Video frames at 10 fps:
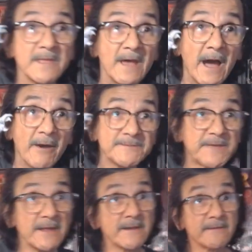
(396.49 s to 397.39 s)
I always
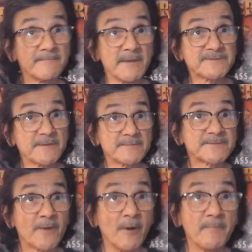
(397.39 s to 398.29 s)
get it mixed up with
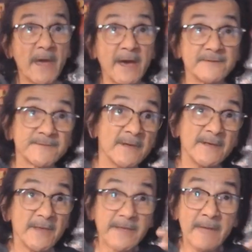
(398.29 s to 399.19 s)
Skull Pass.
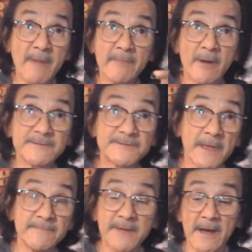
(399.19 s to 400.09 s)
It came out around the
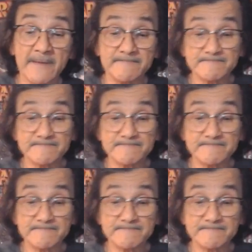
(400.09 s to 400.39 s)
same time.